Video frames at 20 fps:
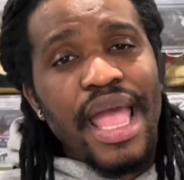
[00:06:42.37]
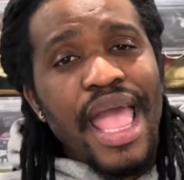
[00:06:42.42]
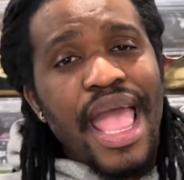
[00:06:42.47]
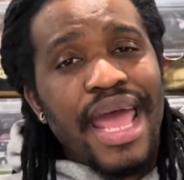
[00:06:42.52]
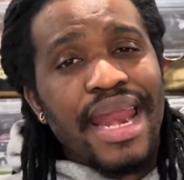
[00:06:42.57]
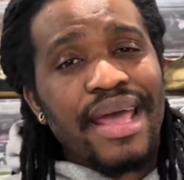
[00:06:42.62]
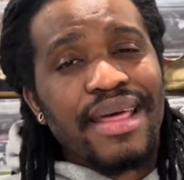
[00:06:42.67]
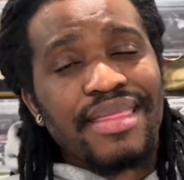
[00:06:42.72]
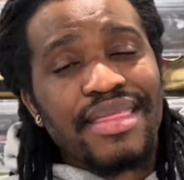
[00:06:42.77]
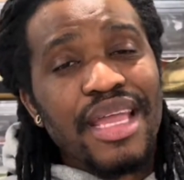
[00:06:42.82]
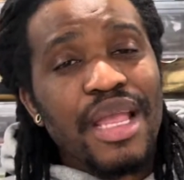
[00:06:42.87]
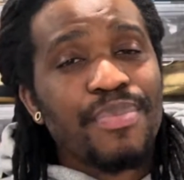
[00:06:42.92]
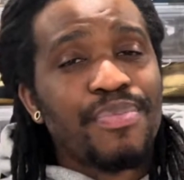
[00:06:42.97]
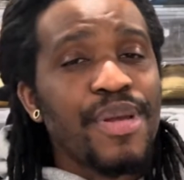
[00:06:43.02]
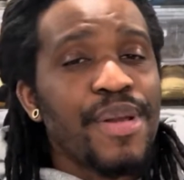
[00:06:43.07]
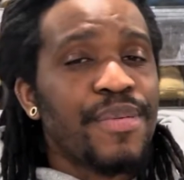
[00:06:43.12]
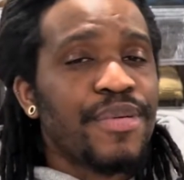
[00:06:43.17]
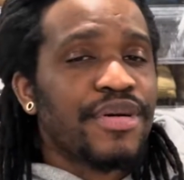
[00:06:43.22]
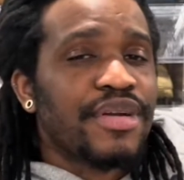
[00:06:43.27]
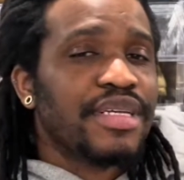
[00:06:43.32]
And I think
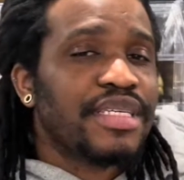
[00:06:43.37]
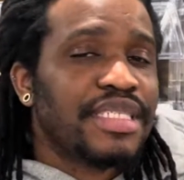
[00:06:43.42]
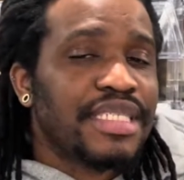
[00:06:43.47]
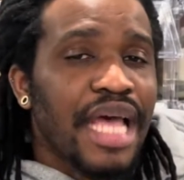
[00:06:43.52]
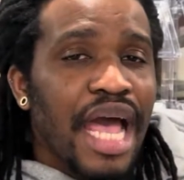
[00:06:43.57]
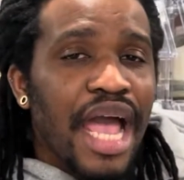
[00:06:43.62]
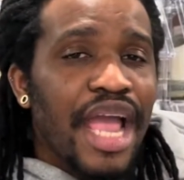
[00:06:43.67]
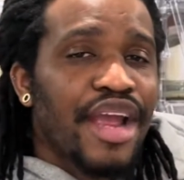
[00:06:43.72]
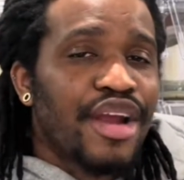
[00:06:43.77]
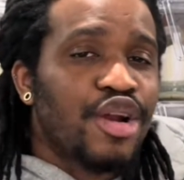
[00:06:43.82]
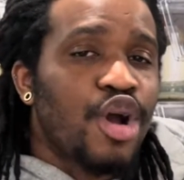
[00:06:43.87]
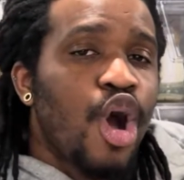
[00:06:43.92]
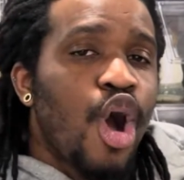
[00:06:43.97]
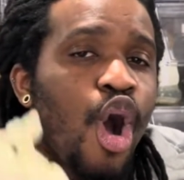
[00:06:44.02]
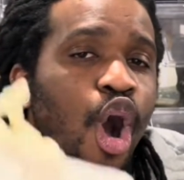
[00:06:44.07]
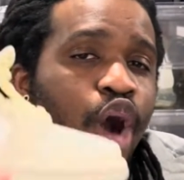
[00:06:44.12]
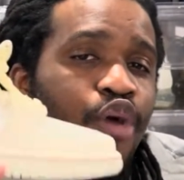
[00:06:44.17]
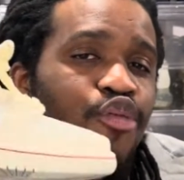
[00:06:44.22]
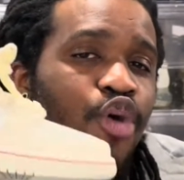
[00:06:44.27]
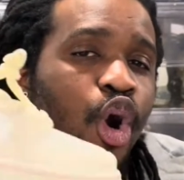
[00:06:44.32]
people are just tired
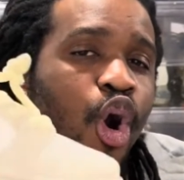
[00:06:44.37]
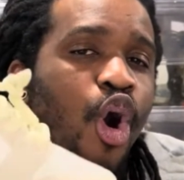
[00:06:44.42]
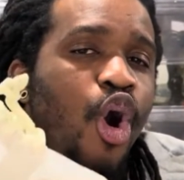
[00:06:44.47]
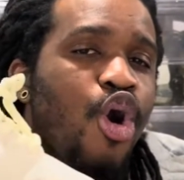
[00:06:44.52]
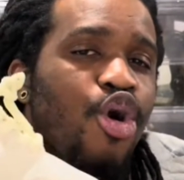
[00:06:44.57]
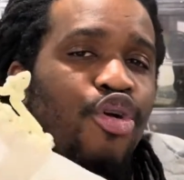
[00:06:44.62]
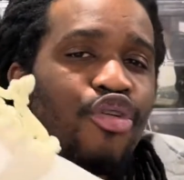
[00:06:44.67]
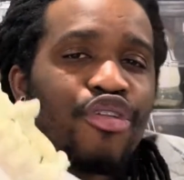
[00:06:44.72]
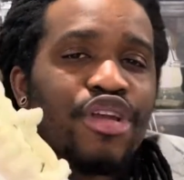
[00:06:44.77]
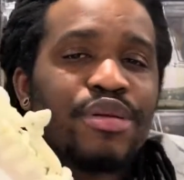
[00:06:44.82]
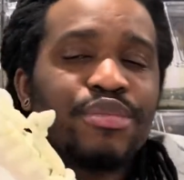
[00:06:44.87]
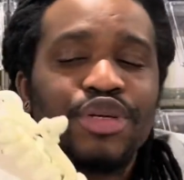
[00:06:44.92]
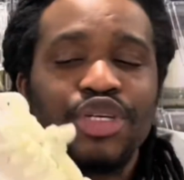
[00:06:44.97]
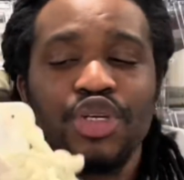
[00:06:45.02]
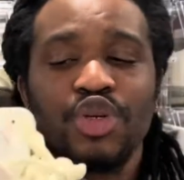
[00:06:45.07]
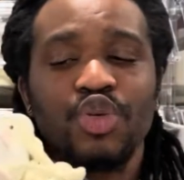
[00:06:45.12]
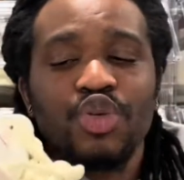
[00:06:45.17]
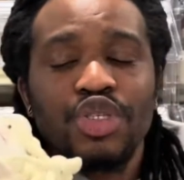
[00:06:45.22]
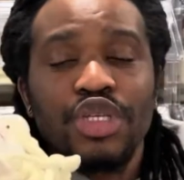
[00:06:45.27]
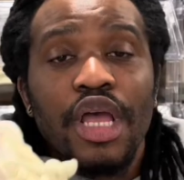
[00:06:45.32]
of all cream
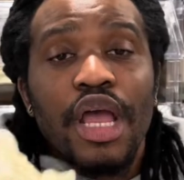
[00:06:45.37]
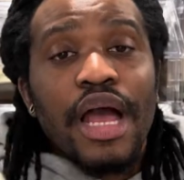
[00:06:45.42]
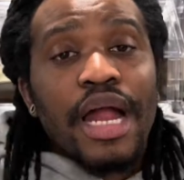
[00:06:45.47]
shoes.